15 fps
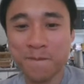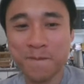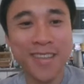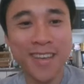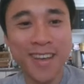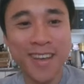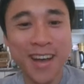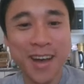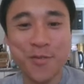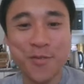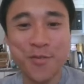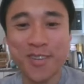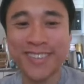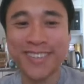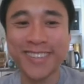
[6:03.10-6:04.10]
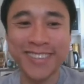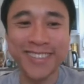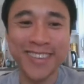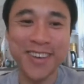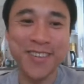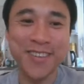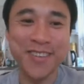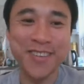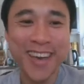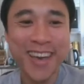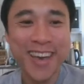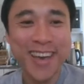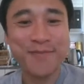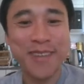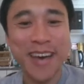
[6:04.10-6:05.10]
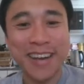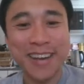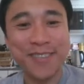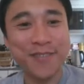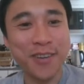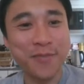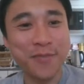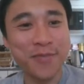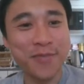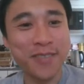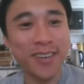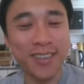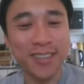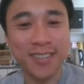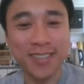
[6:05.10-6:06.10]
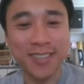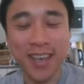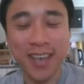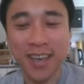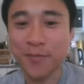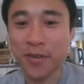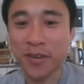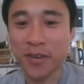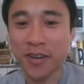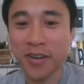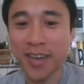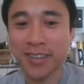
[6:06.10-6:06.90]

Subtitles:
I wanted to say badly flop a set here with pocket eights,